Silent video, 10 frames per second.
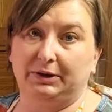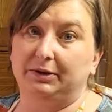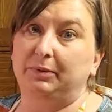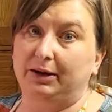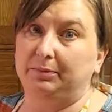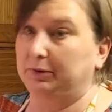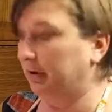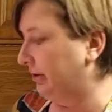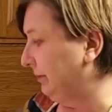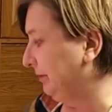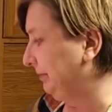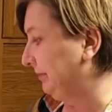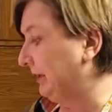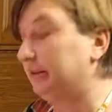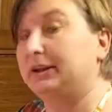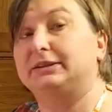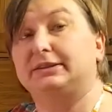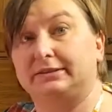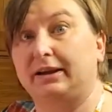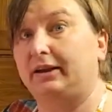but it might be wrong.
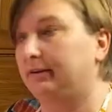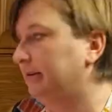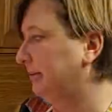Let's see.